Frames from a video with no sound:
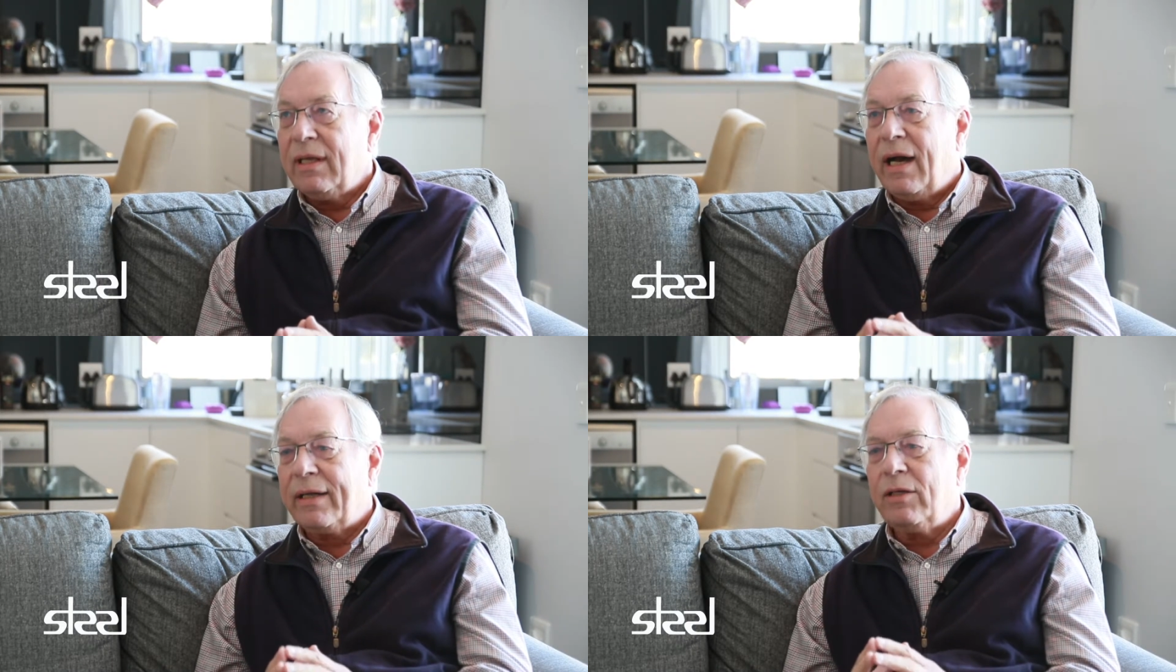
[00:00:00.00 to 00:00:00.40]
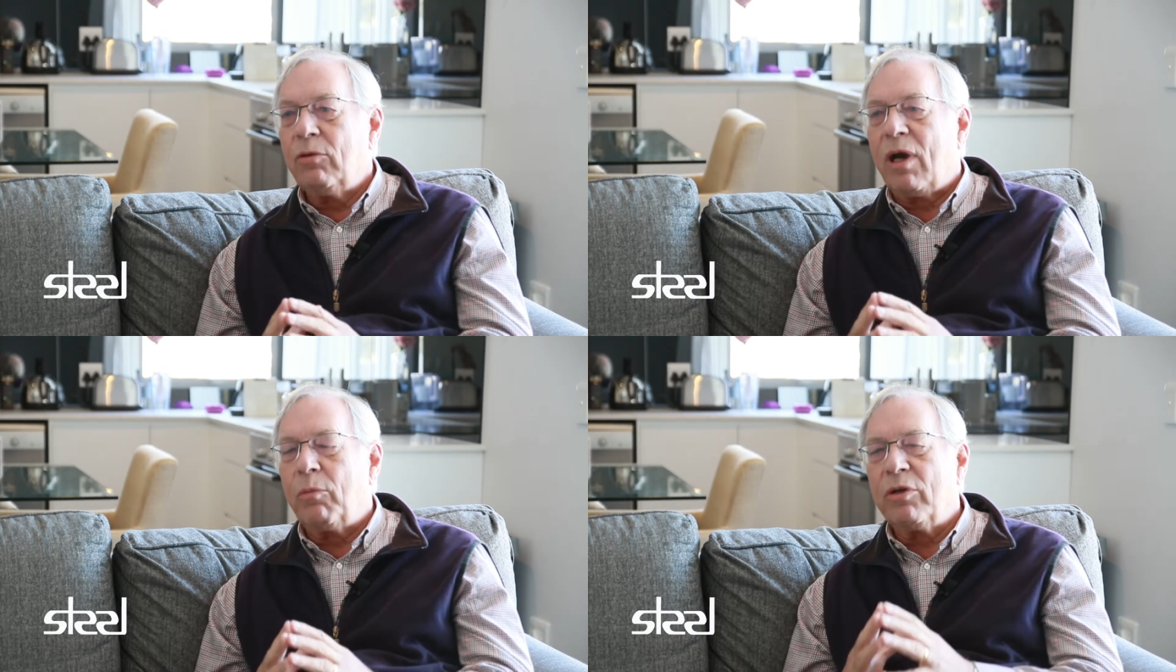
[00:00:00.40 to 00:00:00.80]

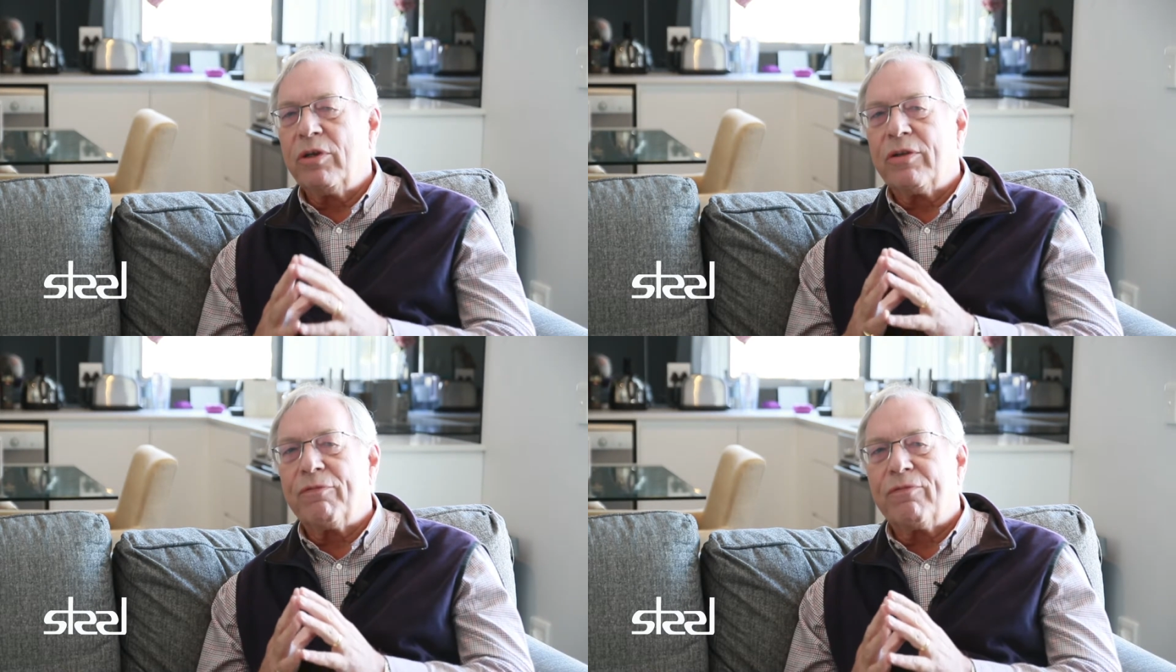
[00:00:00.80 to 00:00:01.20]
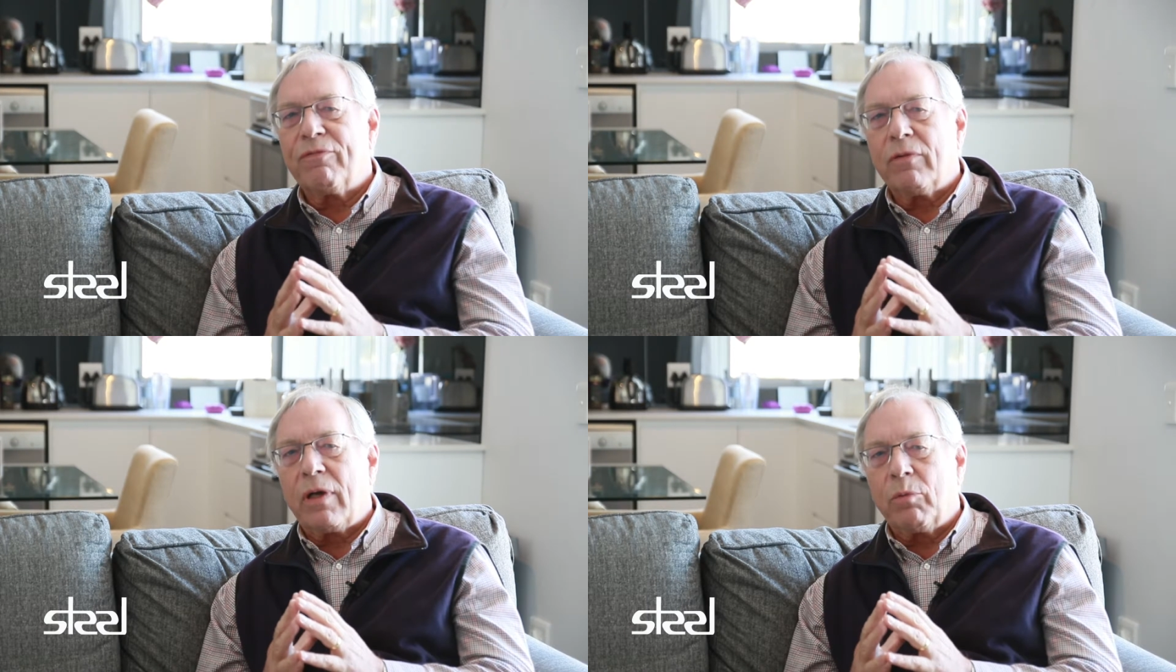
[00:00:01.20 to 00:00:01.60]
I wanted
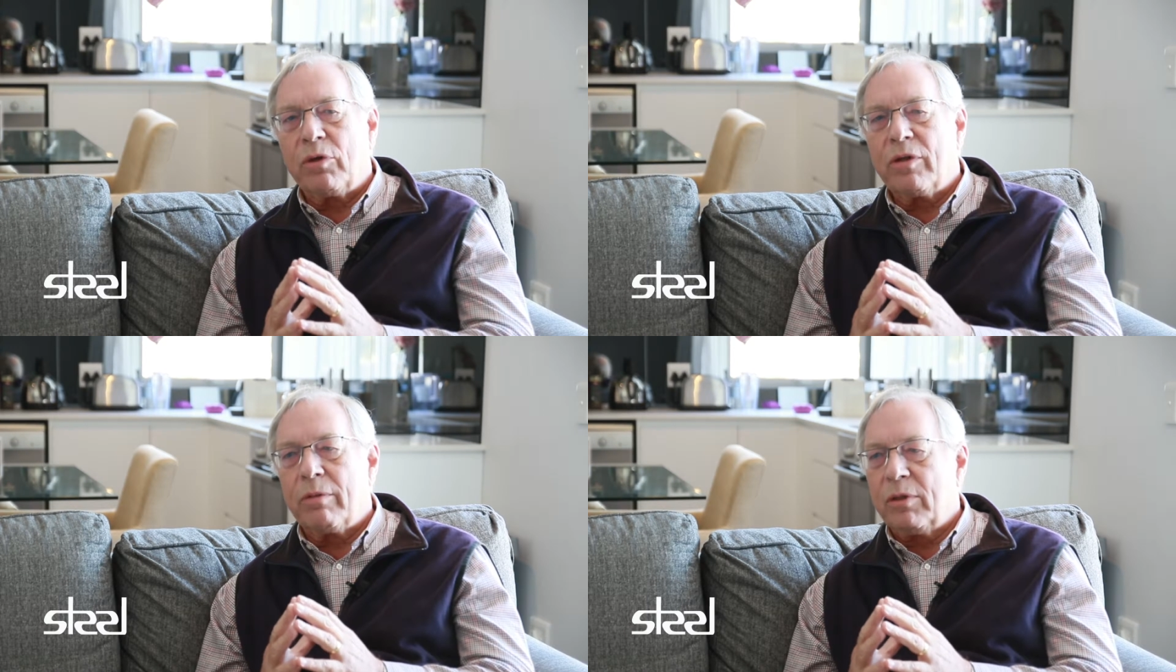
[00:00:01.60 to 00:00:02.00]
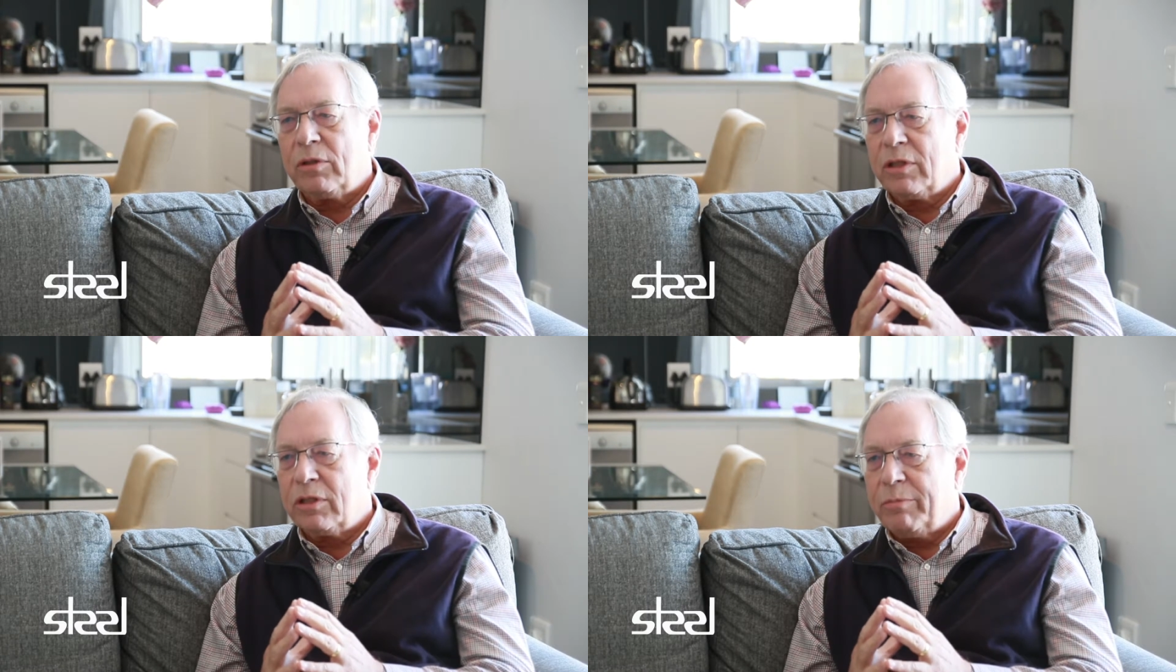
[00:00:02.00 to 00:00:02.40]
the
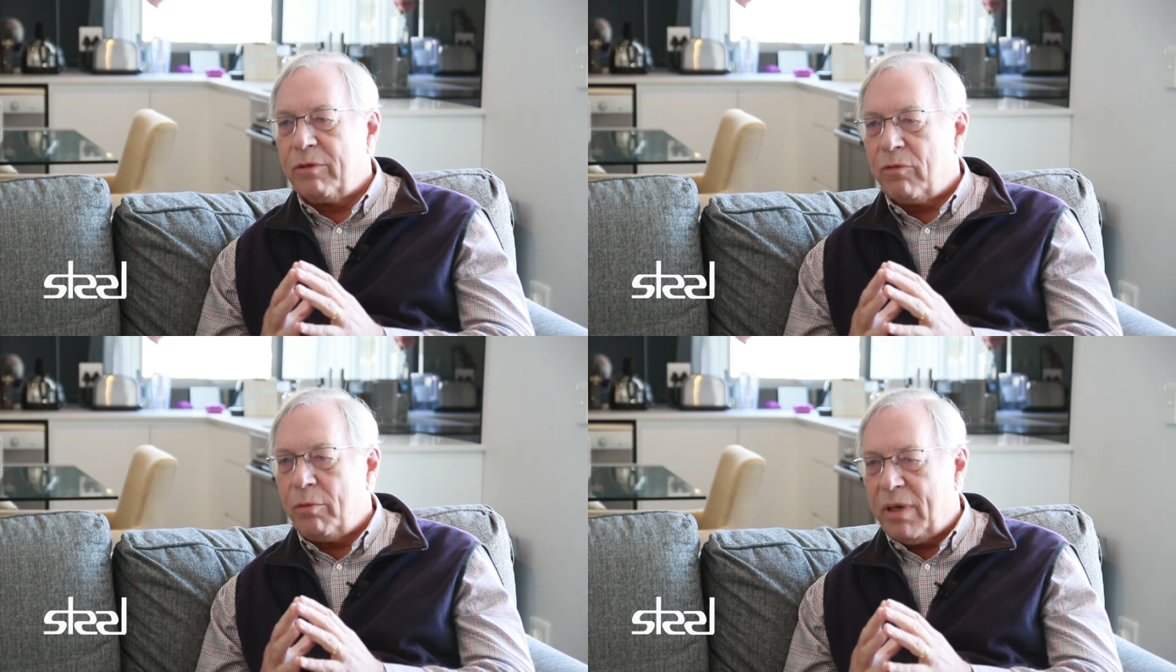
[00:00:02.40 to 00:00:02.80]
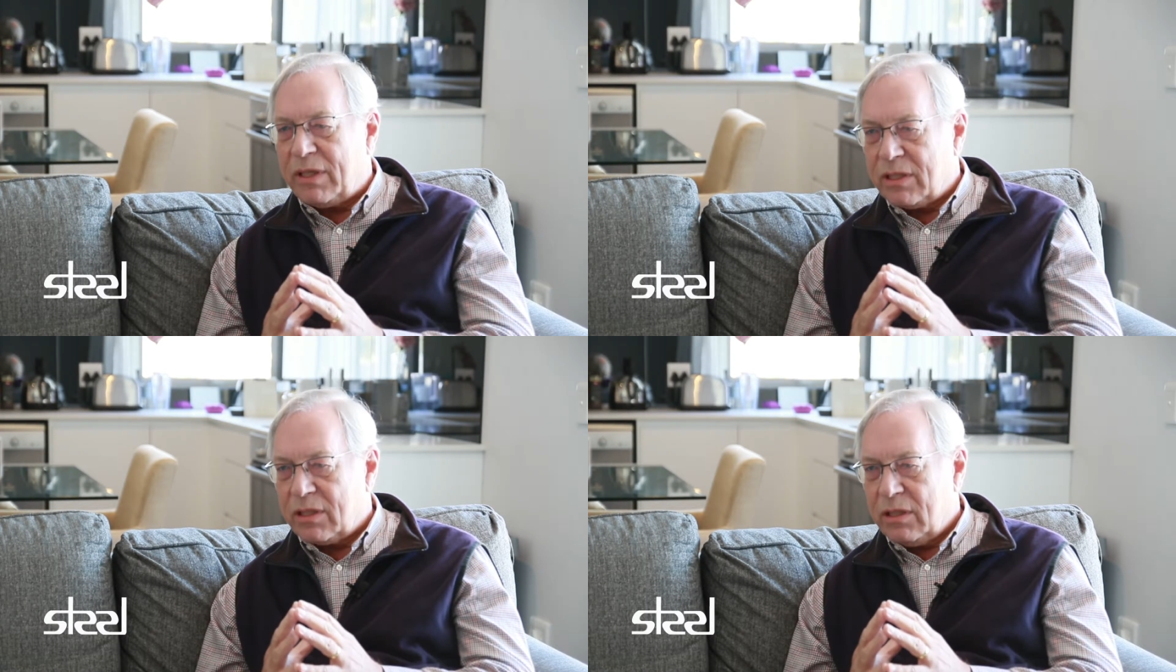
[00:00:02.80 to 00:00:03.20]
building to be
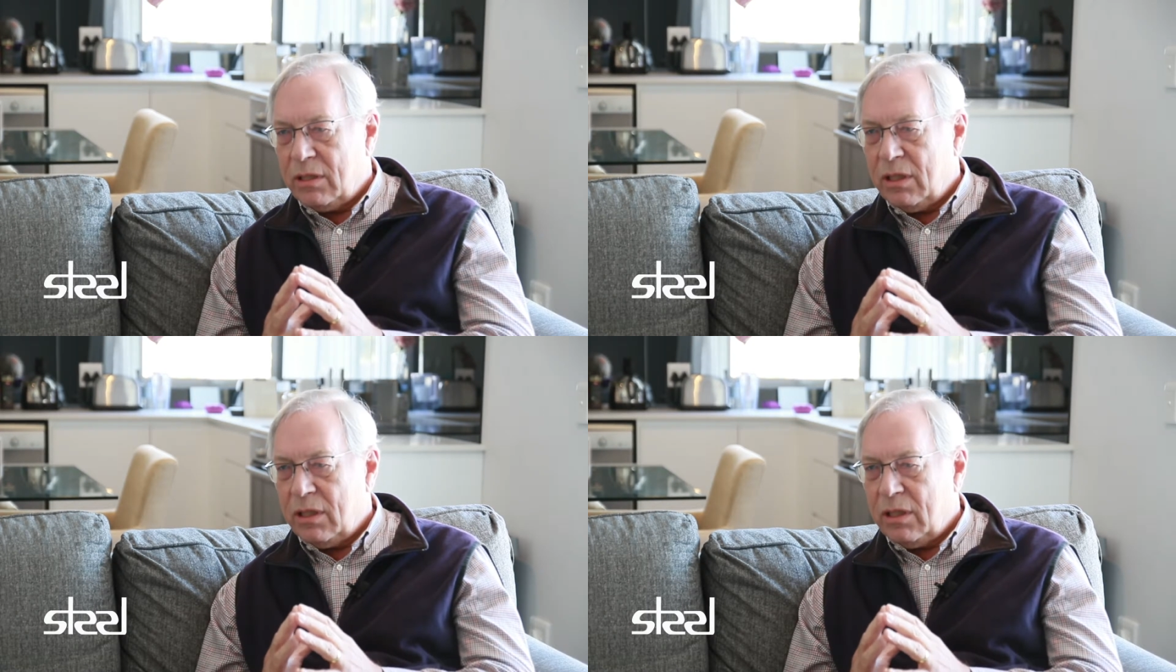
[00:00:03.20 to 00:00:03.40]
robust.